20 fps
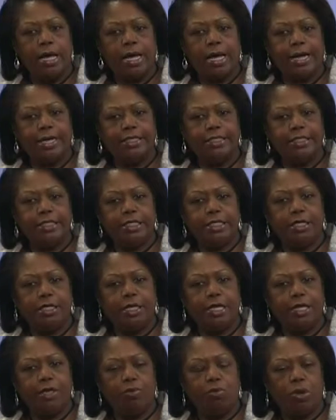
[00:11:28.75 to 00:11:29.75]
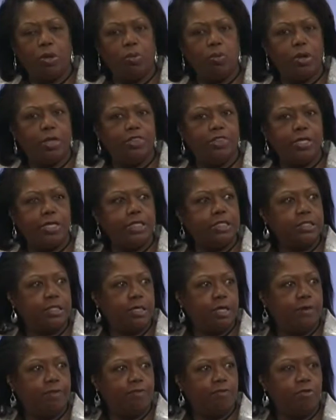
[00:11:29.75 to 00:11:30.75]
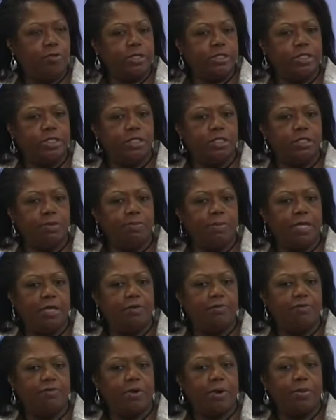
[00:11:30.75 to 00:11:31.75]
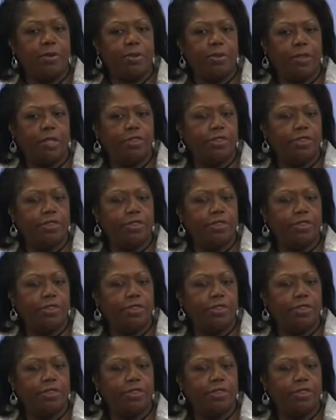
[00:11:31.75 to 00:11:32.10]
Ideally, we want these invoices to be from